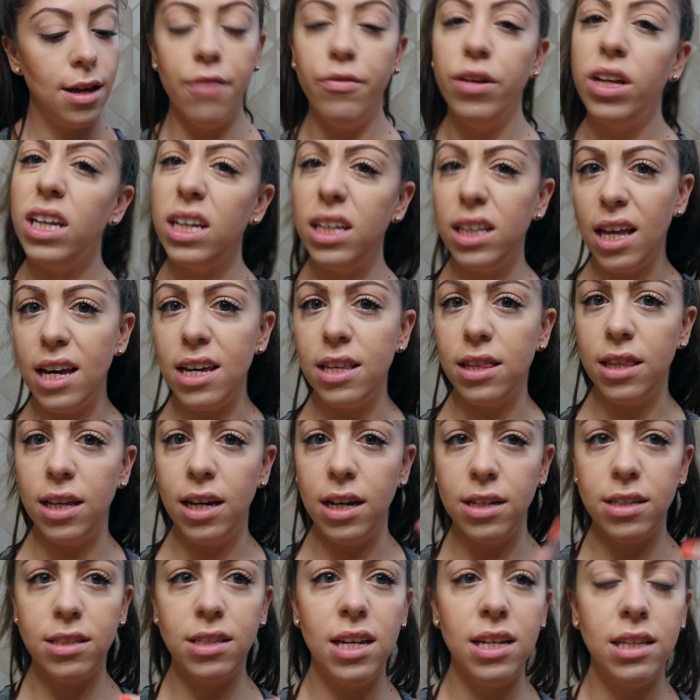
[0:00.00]
I really like
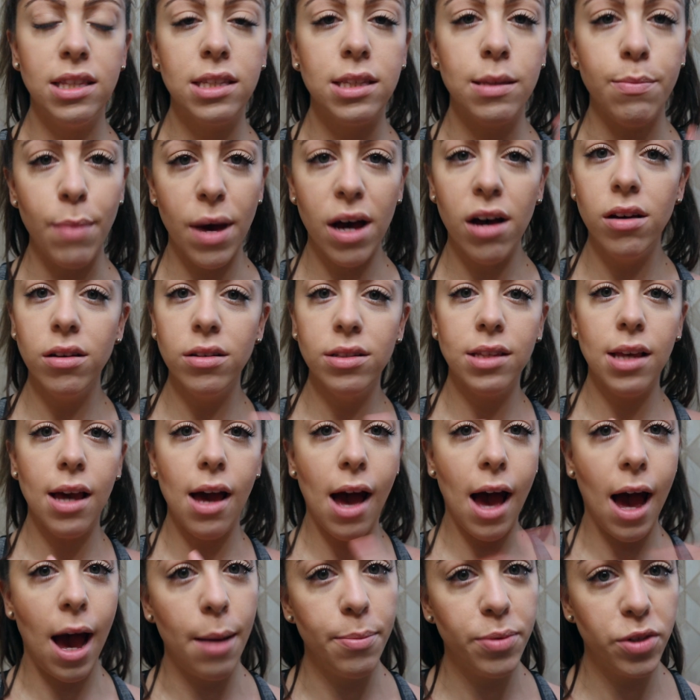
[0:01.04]
this. It smells
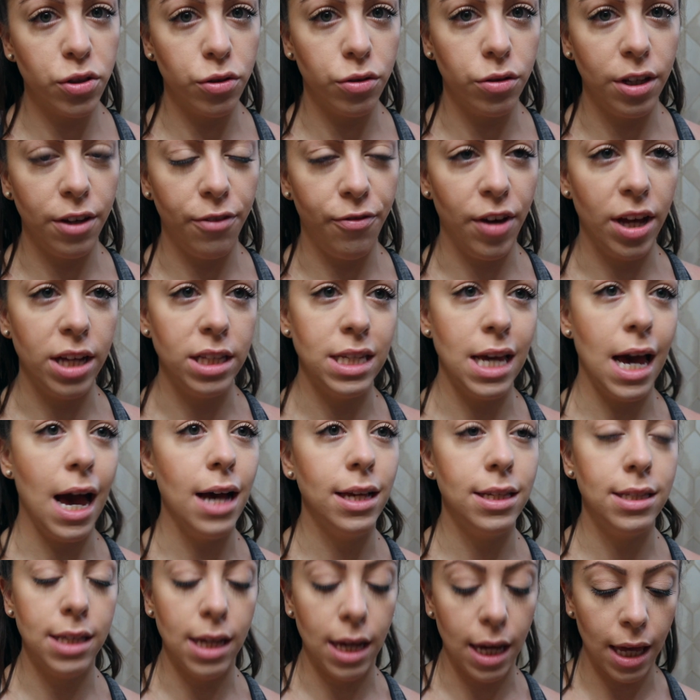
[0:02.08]
absolutely
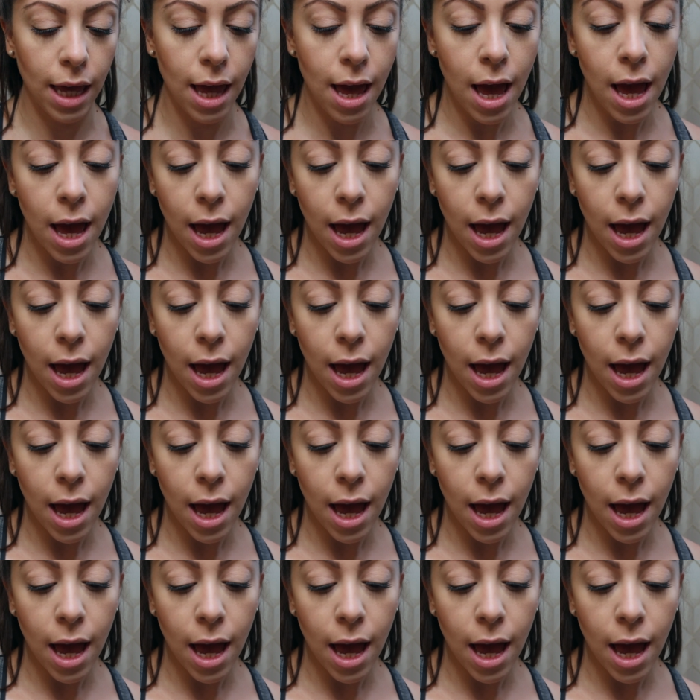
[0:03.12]
fantastic.